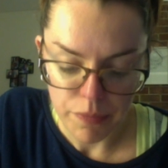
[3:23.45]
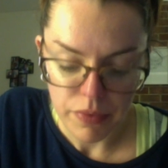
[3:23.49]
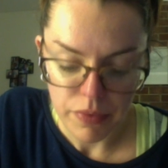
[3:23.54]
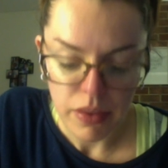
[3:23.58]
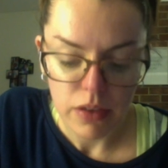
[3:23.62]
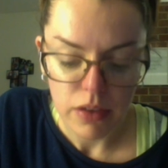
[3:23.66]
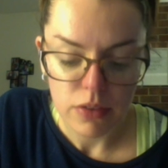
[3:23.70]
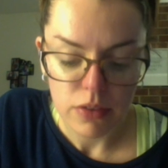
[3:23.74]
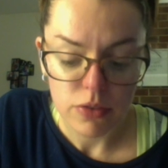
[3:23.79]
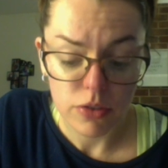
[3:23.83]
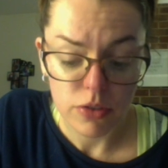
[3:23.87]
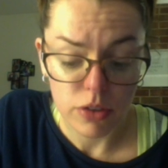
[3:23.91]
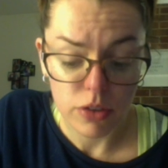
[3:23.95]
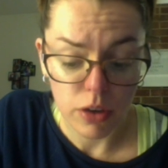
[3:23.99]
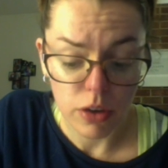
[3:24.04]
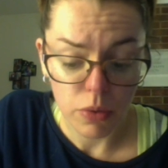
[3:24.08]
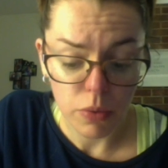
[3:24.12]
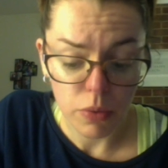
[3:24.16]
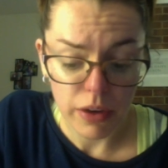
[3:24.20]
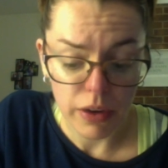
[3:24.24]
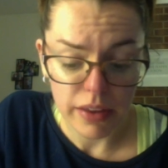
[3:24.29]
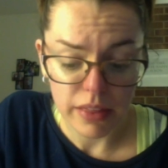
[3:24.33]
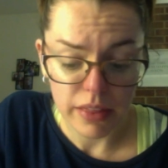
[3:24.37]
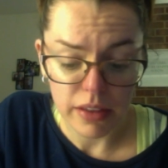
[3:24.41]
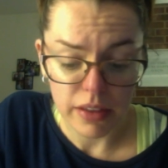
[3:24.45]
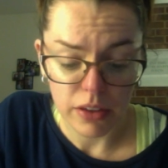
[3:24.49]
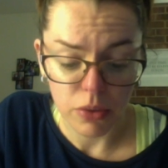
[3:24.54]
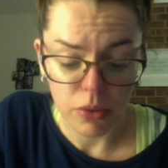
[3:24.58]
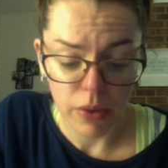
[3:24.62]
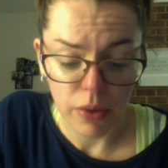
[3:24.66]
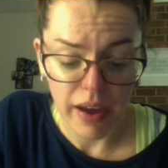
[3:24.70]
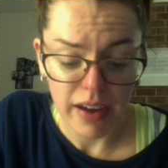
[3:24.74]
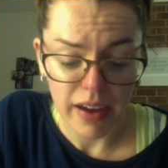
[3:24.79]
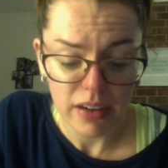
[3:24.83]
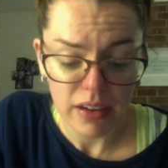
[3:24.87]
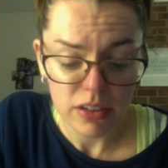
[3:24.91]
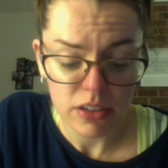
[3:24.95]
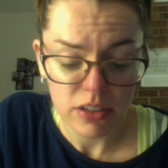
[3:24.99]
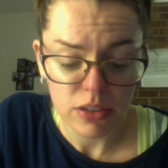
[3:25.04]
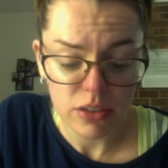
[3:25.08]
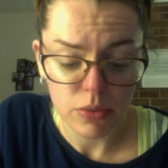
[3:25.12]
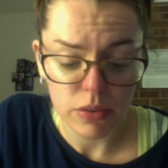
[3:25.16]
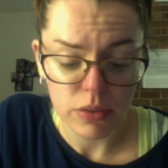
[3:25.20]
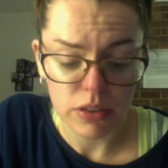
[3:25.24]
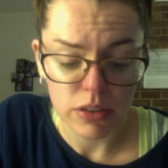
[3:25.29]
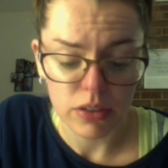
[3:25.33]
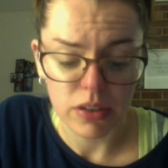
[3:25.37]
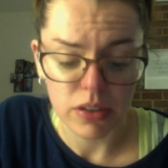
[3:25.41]
so white that you had to
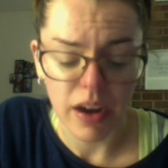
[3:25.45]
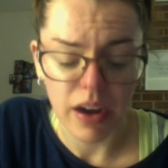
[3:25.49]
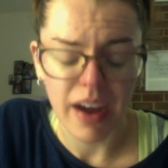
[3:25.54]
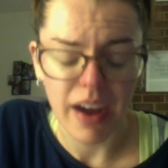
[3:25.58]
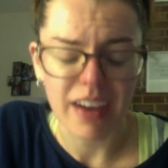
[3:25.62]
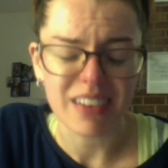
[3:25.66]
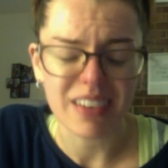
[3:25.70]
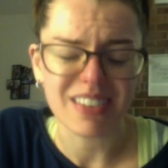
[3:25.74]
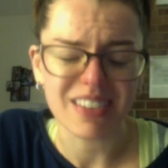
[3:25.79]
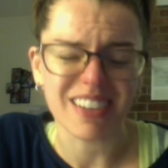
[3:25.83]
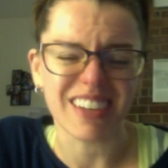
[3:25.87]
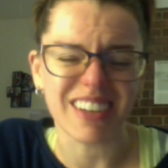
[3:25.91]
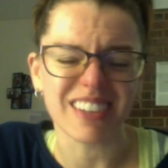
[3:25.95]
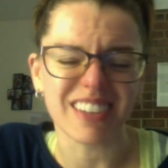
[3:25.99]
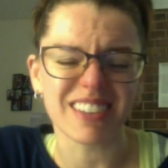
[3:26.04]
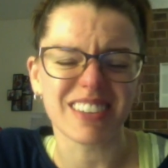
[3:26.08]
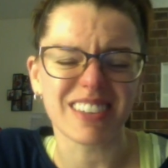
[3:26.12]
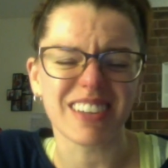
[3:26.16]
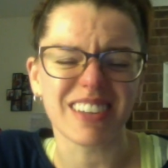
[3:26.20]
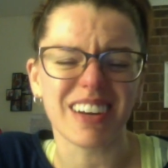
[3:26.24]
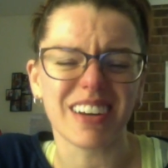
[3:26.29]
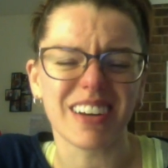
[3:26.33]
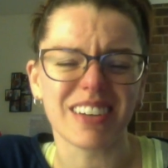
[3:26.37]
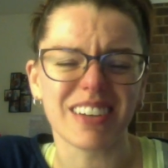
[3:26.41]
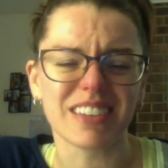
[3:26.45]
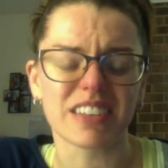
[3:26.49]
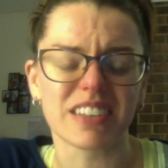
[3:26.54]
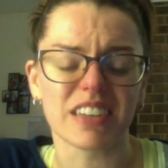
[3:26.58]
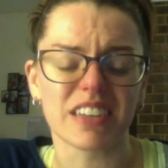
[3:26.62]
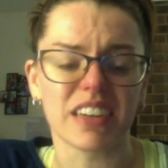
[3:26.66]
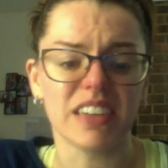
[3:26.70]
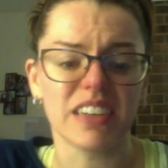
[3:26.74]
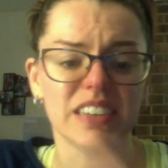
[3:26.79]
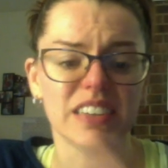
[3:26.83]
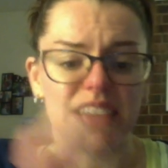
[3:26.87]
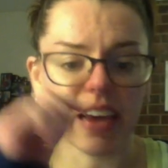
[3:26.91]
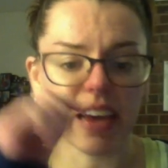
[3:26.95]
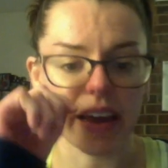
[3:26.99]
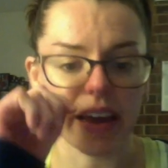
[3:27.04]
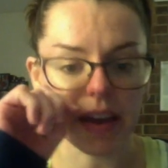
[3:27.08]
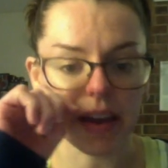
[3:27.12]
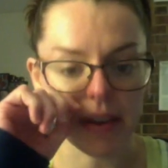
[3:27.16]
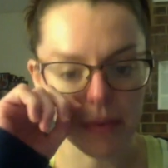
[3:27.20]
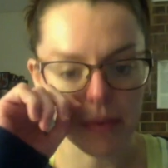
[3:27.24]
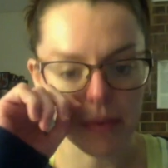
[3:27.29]
squint your eyes against it on a sunny day.